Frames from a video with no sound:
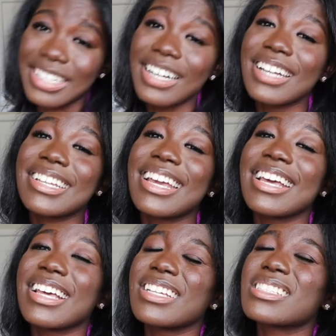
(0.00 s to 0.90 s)

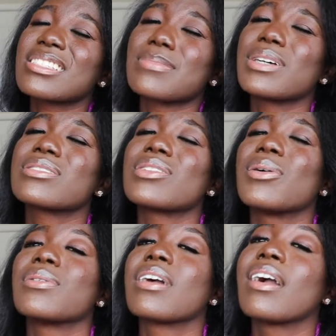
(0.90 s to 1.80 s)
goodness, smells
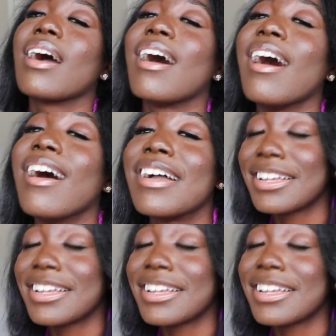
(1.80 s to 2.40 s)
so good.